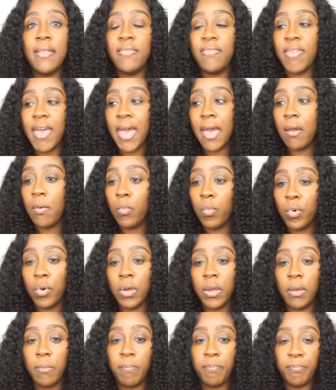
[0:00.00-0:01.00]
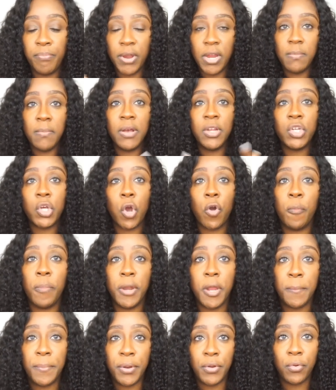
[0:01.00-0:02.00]
that would pretty much
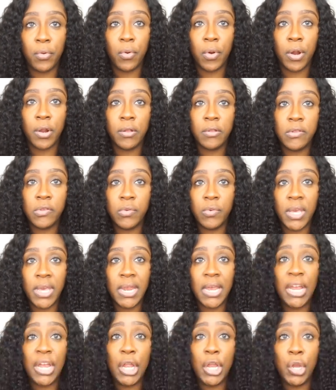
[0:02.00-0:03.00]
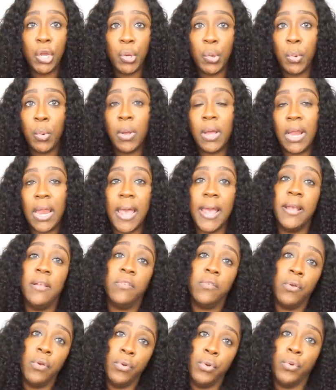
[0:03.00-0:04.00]
open up a door to getting new
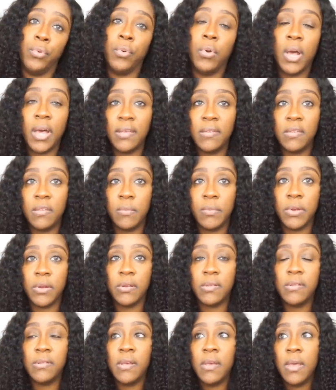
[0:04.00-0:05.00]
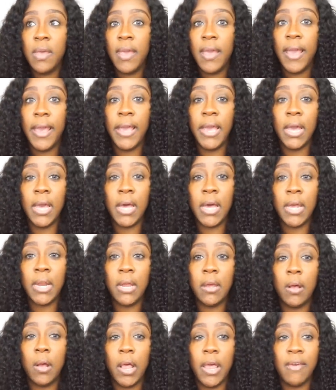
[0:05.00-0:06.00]
clients or new customers.
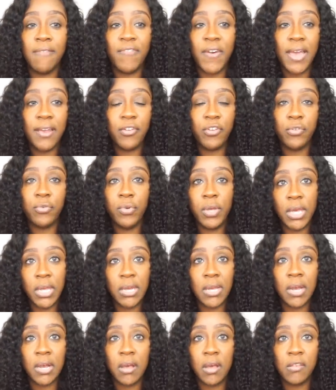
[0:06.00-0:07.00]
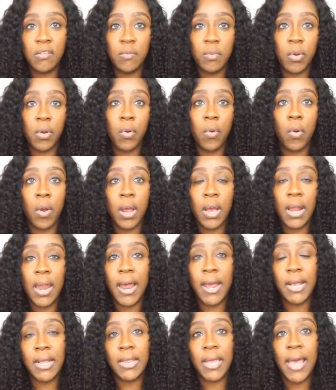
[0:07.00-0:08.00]
And if I do get a customer or a
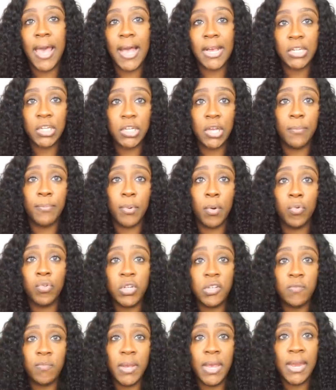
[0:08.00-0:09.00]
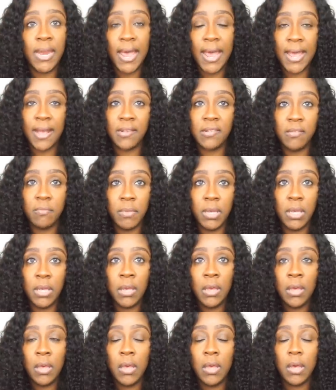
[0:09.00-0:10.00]
client that actually approaches me and asks
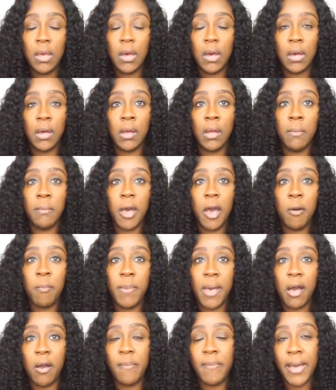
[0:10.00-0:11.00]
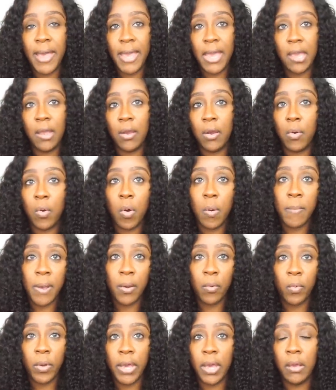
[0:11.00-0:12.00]
me about my hair or my
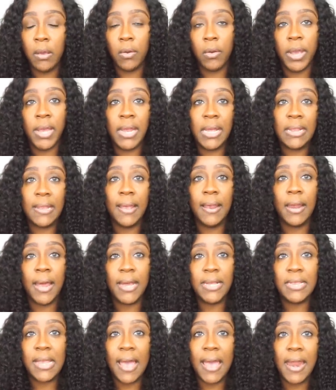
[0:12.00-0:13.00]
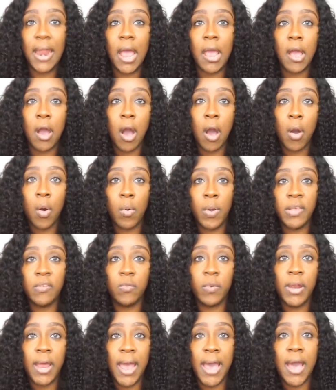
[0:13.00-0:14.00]
wig or anything like that, I always
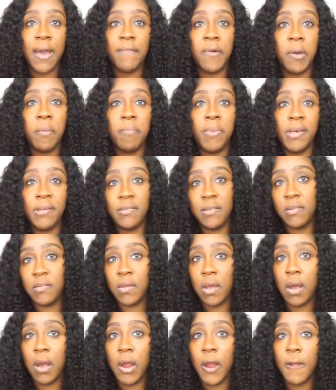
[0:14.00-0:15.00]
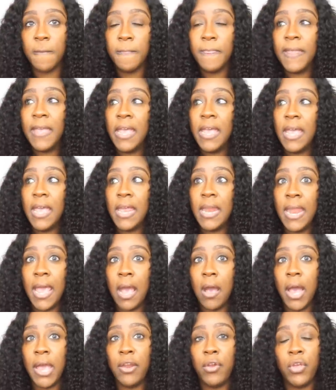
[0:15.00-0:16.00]
would have a business card.
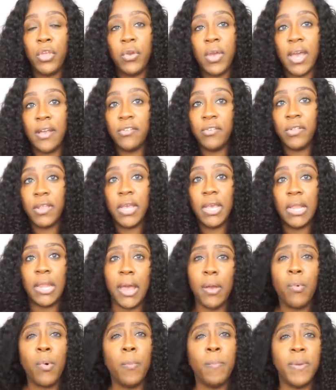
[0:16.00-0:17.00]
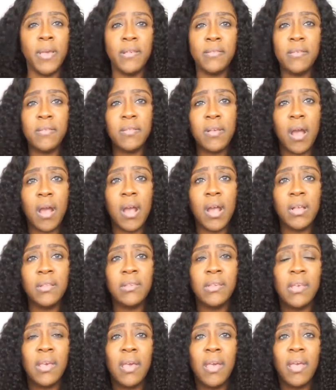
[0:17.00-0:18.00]
Now, I know you guys are thinking like, well, business
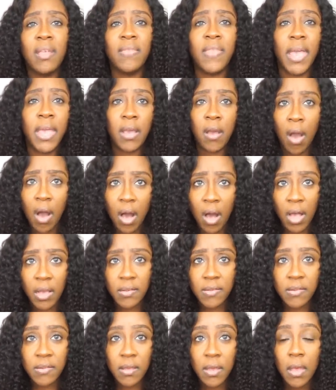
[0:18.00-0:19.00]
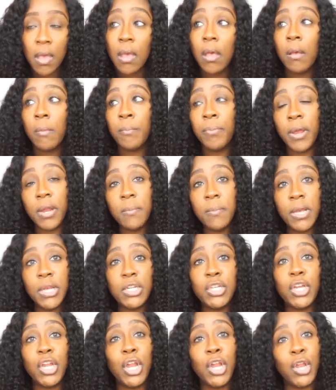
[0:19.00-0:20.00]
cards, they cost. Pretty
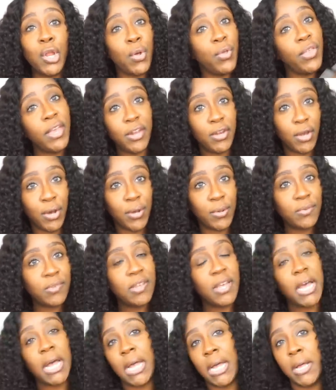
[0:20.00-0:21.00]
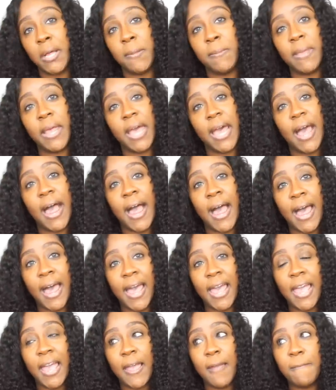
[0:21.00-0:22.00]
much, no, they don't.
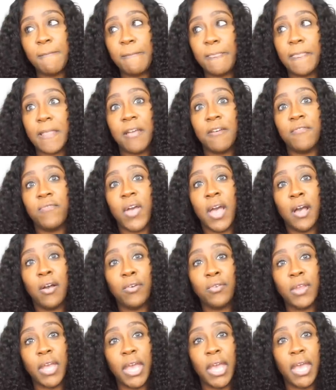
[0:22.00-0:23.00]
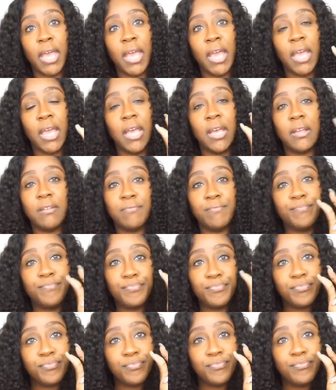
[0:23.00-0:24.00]
I found a
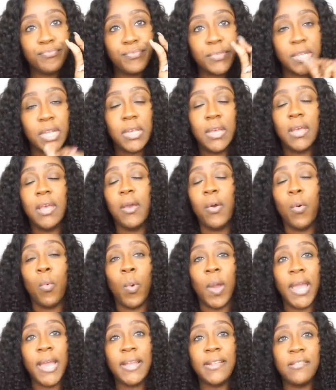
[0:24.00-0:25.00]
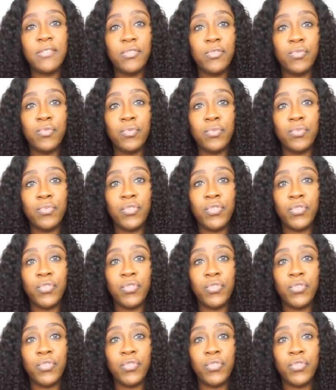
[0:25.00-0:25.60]
way to